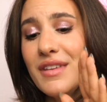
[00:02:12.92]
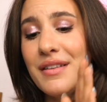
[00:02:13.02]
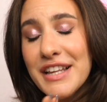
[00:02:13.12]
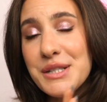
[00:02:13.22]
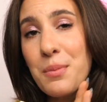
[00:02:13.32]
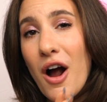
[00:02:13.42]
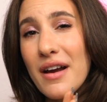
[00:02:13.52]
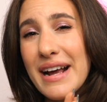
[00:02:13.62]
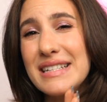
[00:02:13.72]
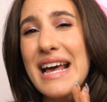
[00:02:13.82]
this
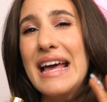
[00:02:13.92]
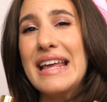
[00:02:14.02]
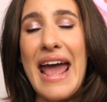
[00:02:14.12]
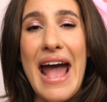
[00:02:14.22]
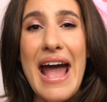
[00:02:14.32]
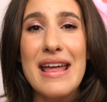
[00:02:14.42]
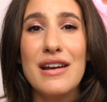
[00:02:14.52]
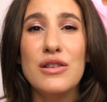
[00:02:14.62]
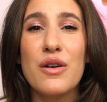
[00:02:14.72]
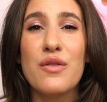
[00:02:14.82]
product can
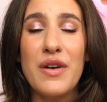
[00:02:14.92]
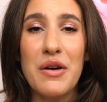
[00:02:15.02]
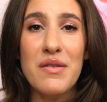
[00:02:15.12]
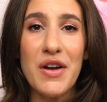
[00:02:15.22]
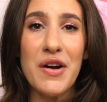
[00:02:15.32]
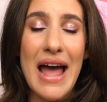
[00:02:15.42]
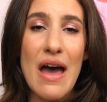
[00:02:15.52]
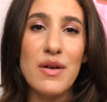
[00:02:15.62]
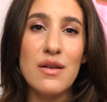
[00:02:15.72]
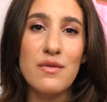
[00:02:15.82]
look very, very
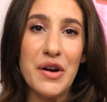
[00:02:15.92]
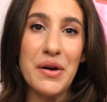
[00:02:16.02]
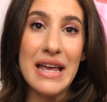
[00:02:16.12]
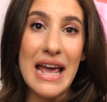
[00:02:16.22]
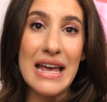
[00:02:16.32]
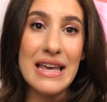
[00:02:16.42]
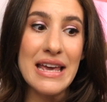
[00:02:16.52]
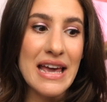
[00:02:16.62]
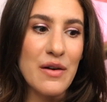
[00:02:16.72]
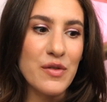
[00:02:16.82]
heavy and very
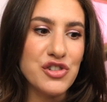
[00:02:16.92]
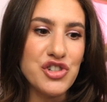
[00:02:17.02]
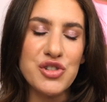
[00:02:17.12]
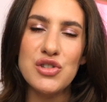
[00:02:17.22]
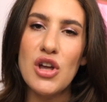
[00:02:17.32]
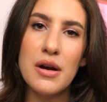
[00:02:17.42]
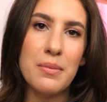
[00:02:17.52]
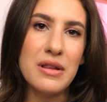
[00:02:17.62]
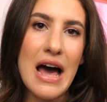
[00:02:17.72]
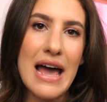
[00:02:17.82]
cakey if it's just not
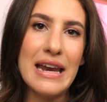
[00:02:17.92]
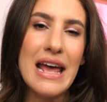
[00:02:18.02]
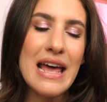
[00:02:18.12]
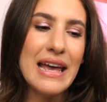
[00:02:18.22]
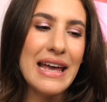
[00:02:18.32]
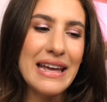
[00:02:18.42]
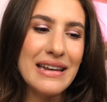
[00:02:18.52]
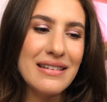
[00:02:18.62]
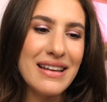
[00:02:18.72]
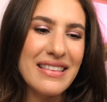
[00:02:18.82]
applied
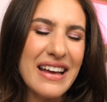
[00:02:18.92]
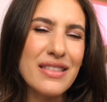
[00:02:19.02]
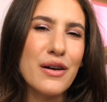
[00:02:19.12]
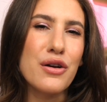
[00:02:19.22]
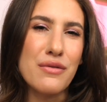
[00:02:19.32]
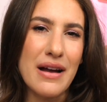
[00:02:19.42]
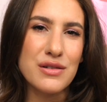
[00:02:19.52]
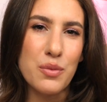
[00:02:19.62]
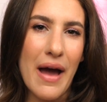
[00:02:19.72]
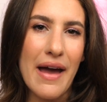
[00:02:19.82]
in, in like the
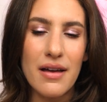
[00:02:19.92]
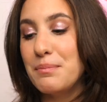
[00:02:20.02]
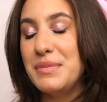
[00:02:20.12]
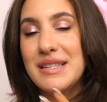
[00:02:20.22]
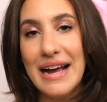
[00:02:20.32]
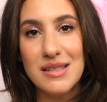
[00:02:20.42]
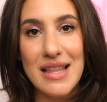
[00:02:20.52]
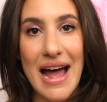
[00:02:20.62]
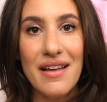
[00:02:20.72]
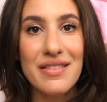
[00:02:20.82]
correct Ouai. Besides
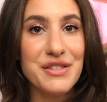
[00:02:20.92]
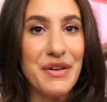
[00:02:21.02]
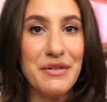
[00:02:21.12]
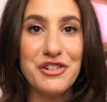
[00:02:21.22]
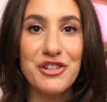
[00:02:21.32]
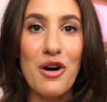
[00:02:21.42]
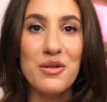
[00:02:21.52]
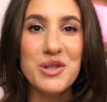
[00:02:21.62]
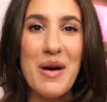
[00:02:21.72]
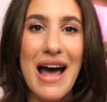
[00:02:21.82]
that, this foundation
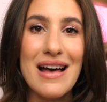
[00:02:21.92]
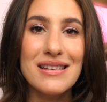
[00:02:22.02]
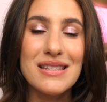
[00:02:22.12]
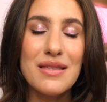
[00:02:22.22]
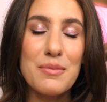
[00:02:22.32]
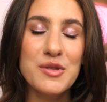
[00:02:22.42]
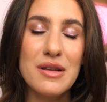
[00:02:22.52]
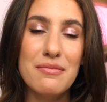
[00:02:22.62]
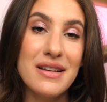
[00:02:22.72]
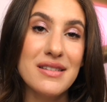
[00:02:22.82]
also has the most
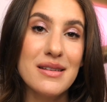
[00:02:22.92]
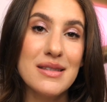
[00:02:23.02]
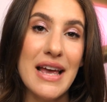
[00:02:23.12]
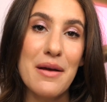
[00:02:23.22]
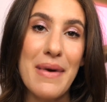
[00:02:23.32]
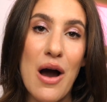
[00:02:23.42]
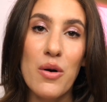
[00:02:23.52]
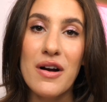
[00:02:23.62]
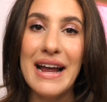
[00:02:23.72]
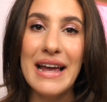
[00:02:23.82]
amazing staying
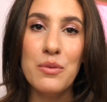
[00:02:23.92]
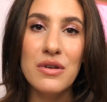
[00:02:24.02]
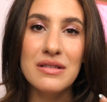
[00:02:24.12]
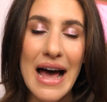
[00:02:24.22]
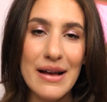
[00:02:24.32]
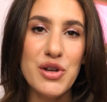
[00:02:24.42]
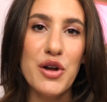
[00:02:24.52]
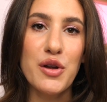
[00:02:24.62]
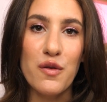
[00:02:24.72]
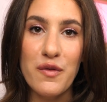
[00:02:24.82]
power. It will last
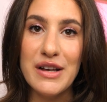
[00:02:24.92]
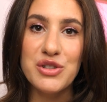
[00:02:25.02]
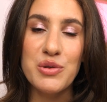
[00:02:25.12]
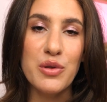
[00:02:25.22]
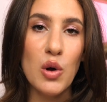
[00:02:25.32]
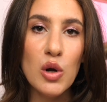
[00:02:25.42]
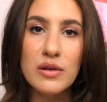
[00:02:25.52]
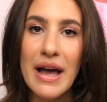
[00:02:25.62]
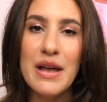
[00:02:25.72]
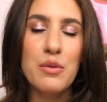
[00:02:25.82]
on your face throughout the whole
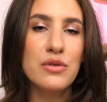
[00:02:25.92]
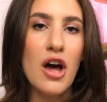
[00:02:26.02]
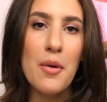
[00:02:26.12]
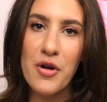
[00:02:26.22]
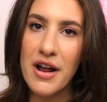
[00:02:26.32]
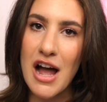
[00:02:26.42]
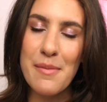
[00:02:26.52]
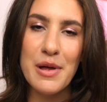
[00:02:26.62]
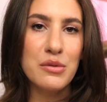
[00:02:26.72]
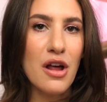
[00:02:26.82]
night. It will not break
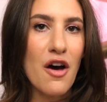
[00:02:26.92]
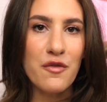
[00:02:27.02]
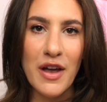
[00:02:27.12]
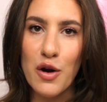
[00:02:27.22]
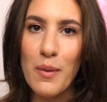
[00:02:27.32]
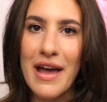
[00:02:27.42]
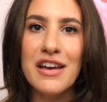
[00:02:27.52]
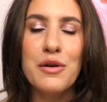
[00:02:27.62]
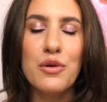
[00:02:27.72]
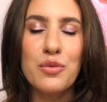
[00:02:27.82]
up. It will not fade
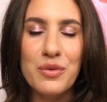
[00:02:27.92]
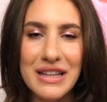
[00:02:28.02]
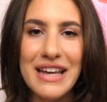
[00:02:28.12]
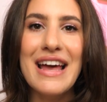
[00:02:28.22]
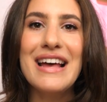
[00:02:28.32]
away. It will really